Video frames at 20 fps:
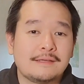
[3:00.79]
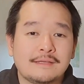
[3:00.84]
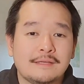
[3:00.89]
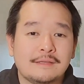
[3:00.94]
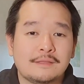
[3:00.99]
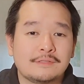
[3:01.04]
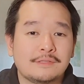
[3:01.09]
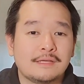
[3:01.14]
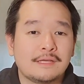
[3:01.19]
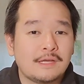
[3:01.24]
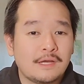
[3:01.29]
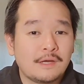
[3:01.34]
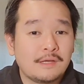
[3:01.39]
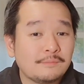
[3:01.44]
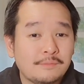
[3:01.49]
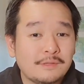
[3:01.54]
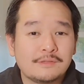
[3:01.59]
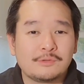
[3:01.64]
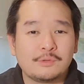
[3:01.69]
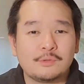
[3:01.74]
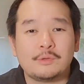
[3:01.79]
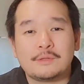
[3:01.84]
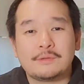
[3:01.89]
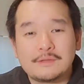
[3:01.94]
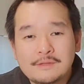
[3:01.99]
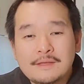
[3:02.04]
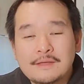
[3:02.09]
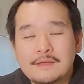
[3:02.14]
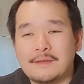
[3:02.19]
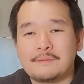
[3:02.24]
It was very hot before.
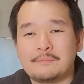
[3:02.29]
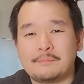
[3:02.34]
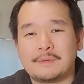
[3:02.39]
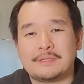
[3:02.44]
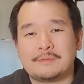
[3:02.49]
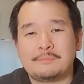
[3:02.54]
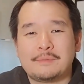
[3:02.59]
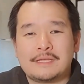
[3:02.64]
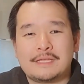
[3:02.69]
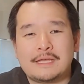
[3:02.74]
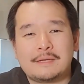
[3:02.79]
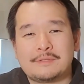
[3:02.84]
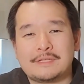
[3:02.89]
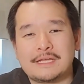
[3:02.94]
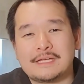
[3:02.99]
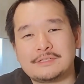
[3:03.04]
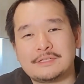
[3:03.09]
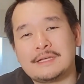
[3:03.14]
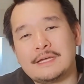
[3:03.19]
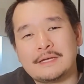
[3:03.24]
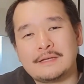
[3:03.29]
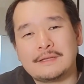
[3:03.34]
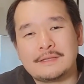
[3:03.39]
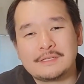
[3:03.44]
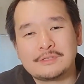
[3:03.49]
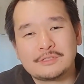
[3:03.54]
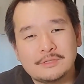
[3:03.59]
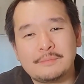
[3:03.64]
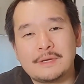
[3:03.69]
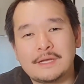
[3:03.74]
When spring comes next year, there
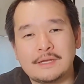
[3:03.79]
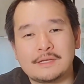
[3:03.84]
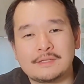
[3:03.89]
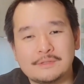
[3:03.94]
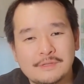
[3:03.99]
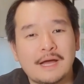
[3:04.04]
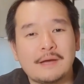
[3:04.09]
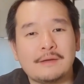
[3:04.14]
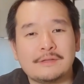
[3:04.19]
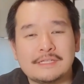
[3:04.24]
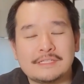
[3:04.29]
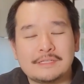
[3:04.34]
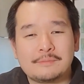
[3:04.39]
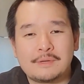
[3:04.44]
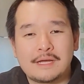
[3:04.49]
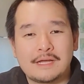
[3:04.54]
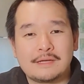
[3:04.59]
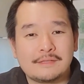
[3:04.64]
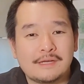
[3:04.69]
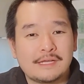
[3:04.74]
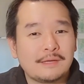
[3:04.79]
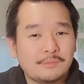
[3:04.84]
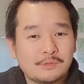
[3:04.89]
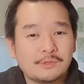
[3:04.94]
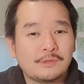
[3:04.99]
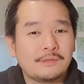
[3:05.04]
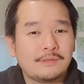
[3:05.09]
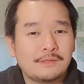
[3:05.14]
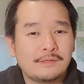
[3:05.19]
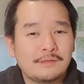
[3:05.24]
should be a lot of housing supply available.
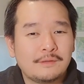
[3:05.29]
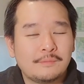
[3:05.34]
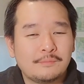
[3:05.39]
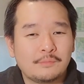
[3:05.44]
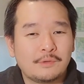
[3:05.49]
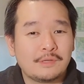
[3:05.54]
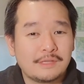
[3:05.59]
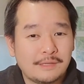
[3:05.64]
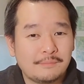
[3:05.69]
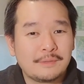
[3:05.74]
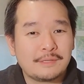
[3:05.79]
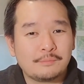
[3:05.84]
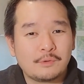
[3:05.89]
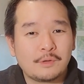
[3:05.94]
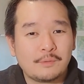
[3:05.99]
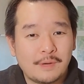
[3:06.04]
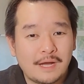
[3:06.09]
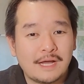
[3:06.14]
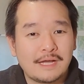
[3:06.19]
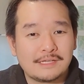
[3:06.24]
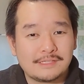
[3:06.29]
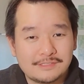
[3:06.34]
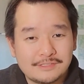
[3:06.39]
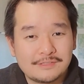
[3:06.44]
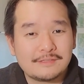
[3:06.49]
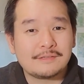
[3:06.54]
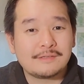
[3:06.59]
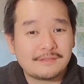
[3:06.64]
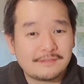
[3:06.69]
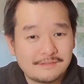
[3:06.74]
Will there be more buyers?
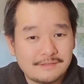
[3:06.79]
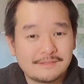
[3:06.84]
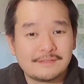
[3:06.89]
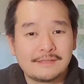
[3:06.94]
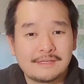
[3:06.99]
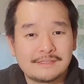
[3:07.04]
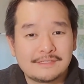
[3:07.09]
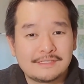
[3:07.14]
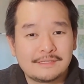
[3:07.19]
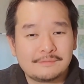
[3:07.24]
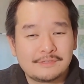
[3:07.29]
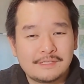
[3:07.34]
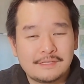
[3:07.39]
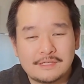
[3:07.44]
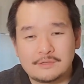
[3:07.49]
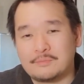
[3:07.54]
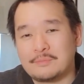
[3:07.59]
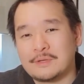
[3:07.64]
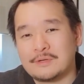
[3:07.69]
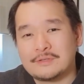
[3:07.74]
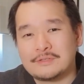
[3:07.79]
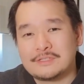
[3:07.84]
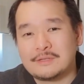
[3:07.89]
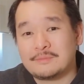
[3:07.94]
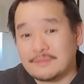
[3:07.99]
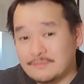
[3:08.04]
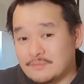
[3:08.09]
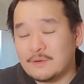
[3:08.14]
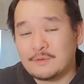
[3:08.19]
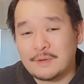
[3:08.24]
It seems that there will still
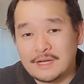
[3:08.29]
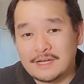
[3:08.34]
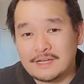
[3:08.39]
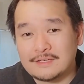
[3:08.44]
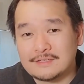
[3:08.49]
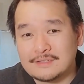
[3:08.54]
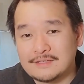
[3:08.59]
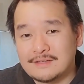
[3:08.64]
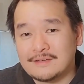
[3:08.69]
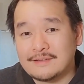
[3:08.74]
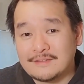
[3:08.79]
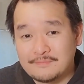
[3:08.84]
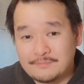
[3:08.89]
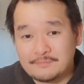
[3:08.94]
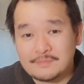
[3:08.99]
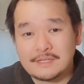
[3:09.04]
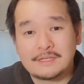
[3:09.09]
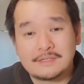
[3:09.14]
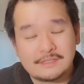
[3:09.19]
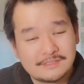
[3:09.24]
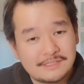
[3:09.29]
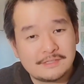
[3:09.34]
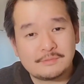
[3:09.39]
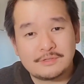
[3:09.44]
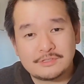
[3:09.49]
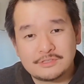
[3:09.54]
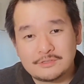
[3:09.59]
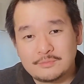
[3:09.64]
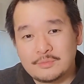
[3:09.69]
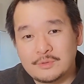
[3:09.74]
be more buyers. We need to see
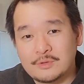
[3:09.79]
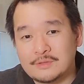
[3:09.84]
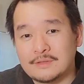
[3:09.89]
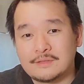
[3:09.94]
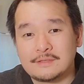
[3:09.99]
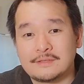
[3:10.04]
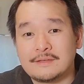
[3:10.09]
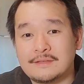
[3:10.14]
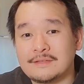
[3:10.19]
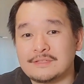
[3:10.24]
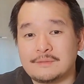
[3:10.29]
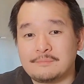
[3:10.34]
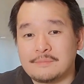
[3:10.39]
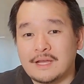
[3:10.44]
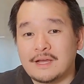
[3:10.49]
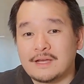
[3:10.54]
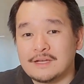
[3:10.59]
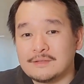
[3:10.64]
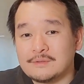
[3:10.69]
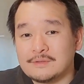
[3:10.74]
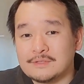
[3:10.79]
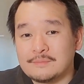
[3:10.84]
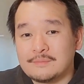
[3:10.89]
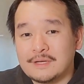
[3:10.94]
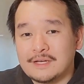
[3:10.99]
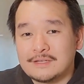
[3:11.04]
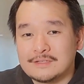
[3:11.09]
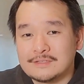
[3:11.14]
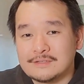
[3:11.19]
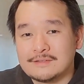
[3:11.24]
which is more, supply or
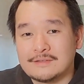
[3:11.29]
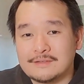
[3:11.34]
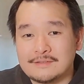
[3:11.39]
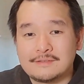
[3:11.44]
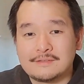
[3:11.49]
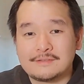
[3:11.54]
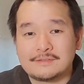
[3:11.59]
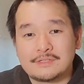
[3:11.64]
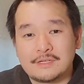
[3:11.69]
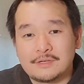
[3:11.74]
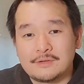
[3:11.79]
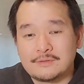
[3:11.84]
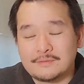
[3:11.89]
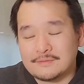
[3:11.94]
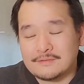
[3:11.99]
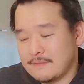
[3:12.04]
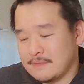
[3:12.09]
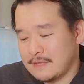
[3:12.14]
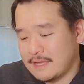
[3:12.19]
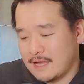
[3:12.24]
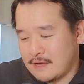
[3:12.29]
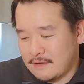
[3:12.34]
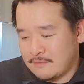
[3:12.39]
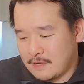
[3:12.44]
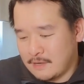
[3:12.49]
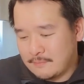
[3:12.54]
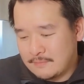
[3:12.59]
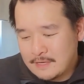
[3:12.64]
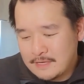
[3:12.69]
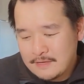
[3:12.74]
demand. So, how do we
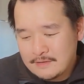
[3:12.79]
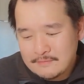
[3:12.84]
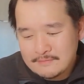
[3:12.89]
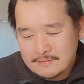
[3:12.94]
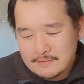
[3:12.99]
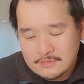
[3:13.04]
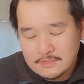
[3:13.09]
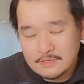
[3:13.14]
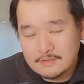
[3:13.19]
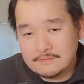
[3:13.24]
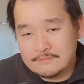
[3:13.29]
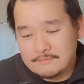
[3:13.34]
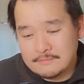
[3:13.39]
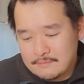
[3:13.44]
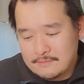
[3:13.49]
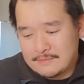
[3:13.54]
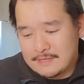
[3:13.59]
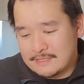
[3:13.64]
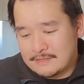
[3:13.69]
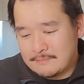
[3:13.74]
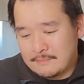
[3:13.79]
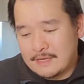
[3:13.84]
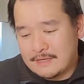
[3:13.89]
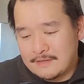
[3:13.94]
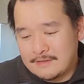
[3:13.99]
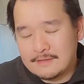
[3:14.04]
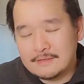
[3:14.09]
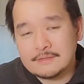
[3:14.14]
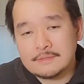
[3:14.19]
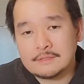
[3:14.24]
operate in the future? This
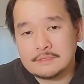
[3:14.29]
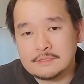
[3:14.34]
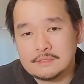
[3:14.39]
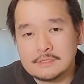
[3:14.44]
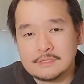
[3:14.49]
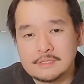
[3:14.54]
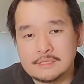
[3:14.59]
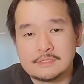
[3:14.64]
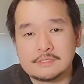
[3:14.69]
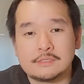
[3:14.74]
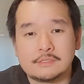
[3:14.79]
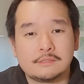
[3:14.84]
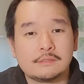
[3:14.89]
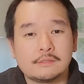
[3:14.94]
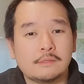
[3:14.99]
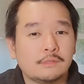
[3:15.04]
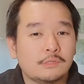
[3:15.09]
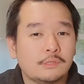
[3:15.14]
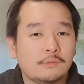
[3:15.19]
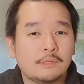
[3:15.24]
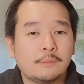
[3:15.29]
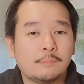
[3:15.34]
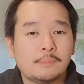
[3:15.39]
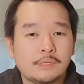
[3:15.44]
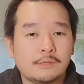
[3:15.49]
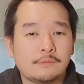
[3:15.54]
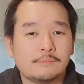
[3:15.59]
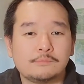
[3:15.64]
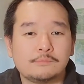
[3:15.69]
month is November.